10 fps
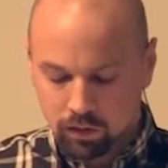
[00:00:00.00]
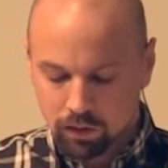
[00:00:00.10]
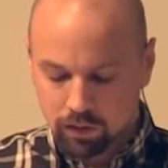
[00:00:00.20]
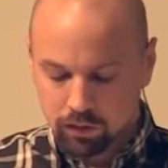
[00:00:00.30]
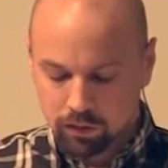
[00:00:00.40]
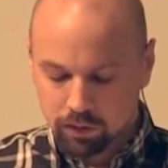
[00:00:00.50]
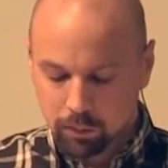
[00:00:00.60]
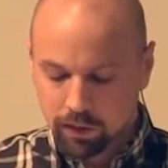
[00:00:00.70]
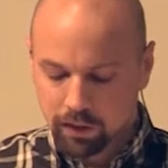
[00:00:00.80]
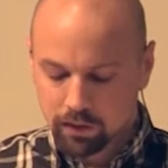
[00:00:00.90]

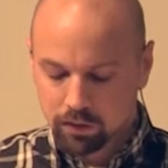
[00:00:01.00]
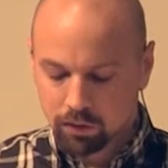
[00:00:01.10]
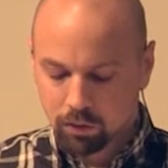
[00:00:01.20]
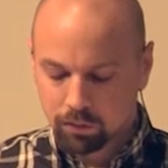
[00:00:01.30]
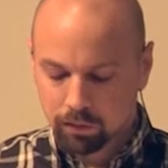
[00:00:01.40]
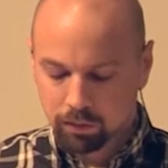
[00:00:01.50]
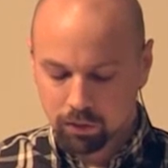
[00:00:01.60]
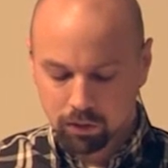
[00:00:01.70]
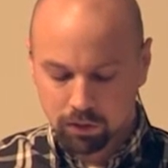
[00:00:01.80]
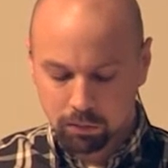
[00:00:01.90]
The patients are often
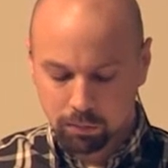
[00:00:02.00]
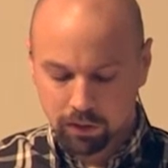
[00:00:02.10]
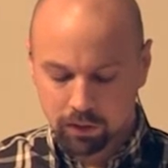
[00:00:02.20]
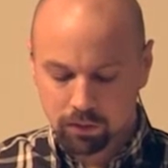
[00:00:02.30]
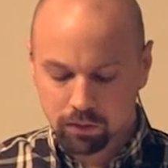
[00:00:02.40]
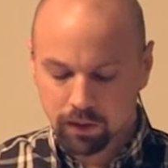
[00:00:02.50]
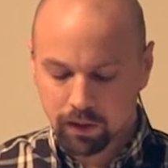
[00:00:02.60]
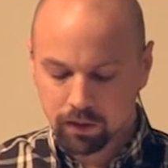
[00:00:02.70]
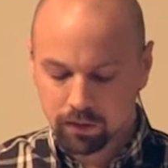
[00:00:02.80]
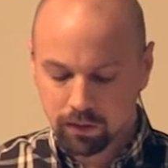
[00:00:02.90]
forgotten by the
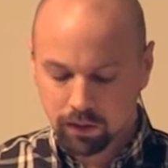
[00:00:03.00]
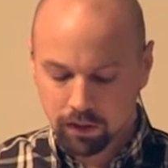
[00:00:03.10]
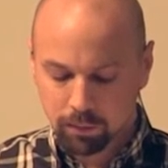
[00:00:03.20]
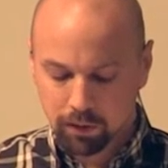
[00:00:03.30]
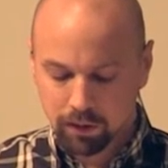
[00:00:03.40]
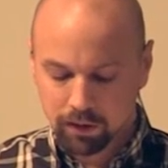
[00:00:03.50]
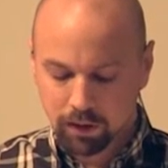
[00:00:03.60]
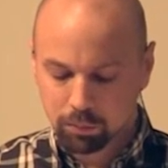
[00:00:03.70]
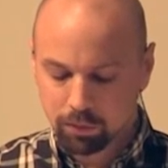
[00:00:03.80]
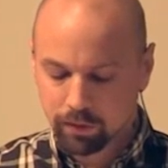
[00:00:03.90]
society and the
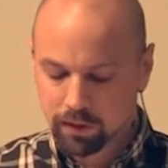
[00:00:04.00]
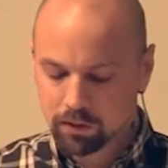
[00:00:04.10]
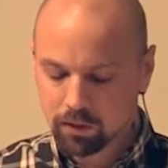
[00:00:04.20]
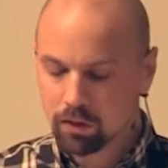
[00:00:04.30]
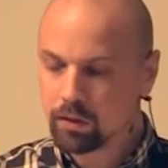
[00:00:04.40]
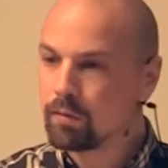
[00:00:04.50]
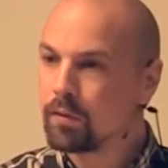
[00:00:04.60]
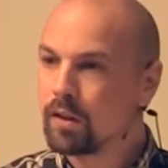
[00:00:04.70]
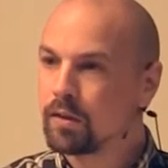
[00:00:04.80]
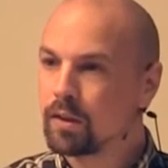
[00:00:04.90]
medical profession,
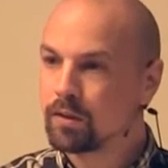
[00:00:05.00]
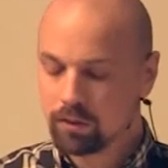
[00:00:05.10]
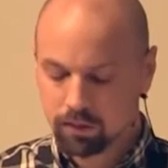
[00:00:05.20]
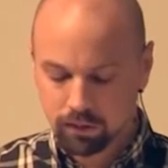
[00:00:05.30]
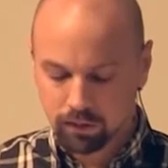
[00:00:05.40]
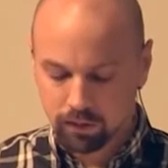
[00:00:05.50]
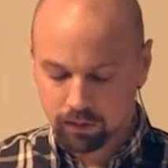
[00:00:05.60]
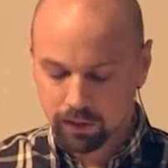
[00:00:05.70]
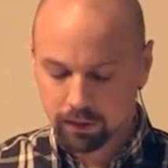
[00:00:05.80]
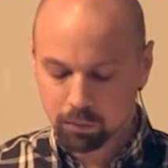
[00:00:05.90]
and
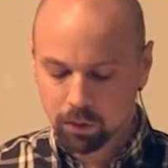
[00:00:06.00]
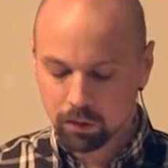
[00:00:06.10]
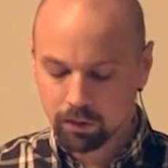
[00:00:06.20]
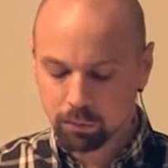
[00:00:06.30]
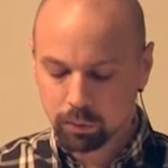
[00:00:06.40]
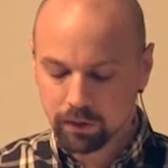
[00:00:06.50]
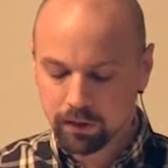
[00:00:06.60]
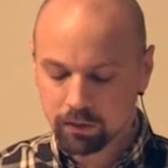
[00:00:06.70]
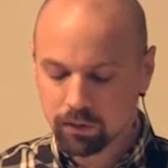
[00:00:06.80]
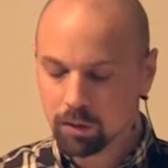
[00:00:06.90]
that's why we
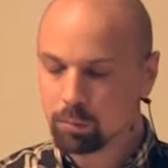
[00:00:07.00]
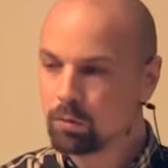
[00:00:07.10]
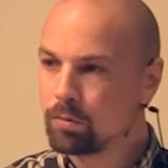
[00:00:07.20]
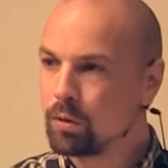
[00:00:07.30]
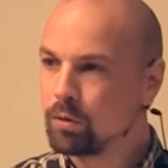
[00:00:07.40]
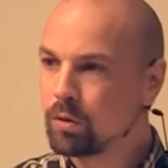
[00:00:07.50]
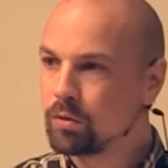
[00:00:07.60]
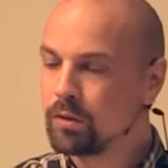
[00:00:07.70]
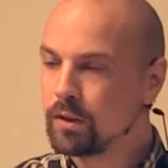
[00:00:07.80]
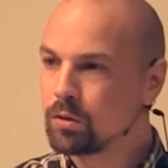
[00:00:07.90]
this year put
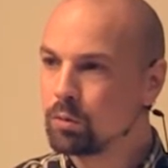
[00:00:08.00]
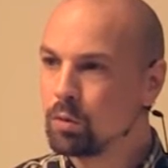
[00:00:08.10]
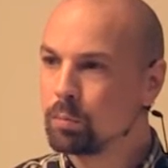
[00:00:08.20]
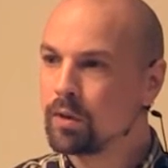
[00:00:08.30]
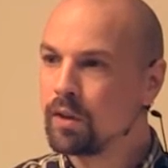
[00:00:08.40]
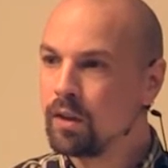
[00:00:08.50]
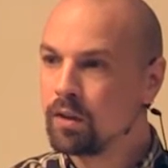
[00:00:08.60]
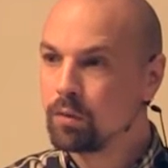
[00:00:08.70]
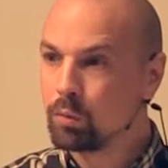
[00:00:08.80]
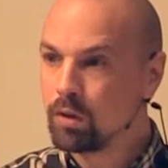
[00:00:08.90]
focus on this group
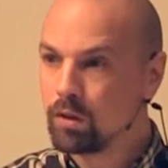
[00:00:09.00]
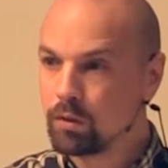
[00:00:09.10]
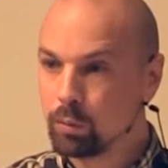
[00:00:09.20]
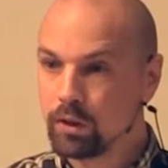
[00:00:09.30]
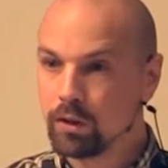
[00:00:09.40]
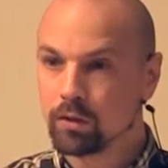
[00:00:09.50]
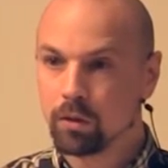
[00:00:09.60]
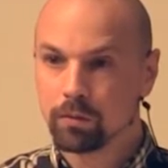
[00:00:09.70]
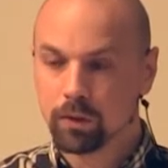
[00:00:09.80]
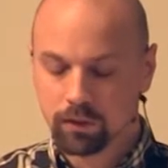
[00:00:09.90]
with this
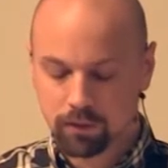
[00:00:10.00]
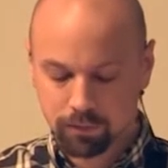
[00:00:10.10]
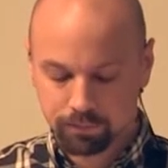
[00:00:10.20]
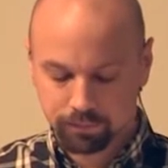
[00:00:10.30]
conference.